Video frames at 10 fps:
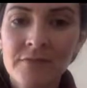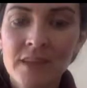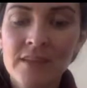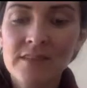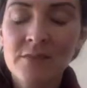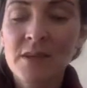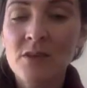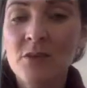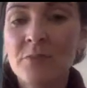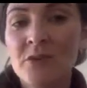And this can be
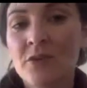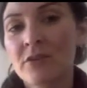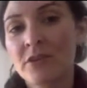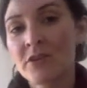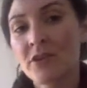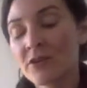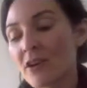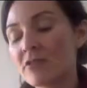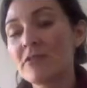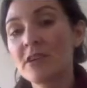a
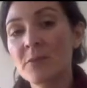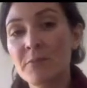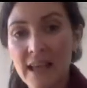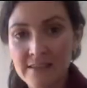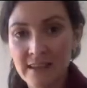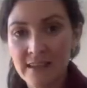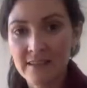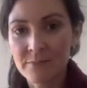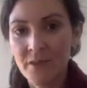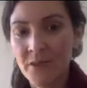real blessing
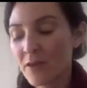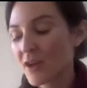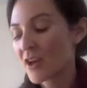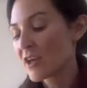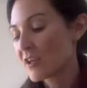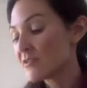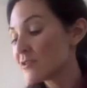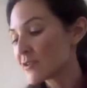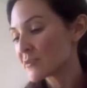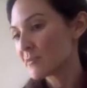this month,
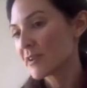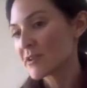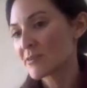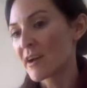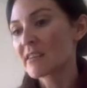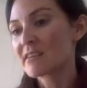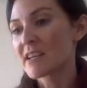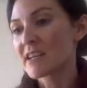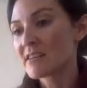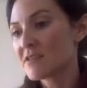is your
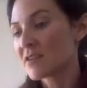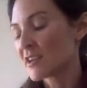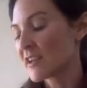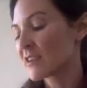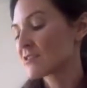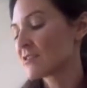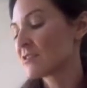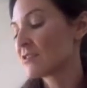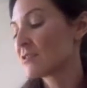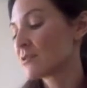spirituality, is your connection
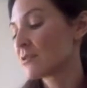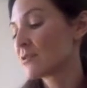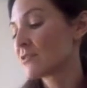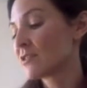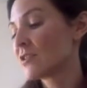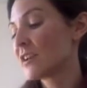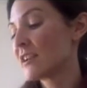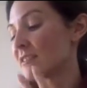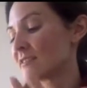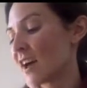to source, to your
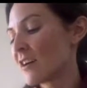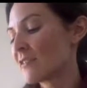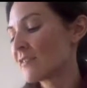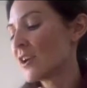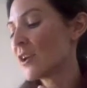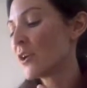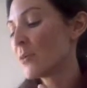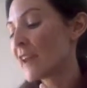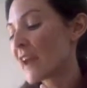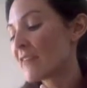inner self,
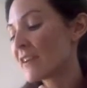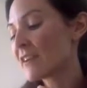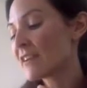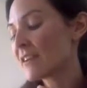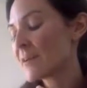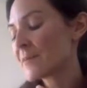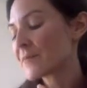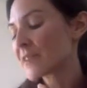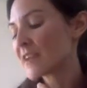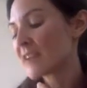whatever
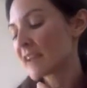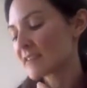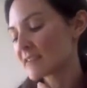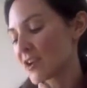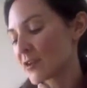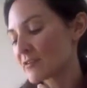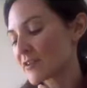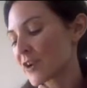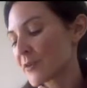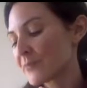connects you.
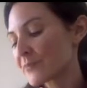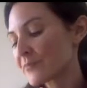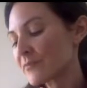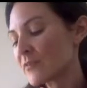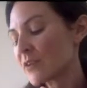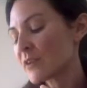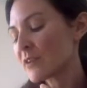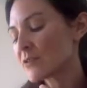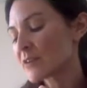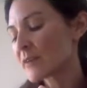So when
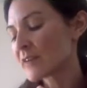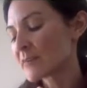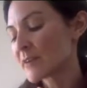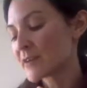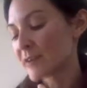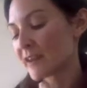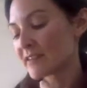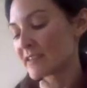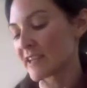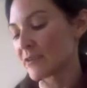I talk about
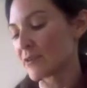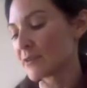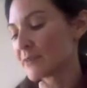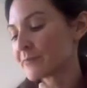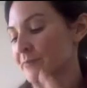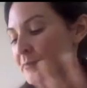spirituality or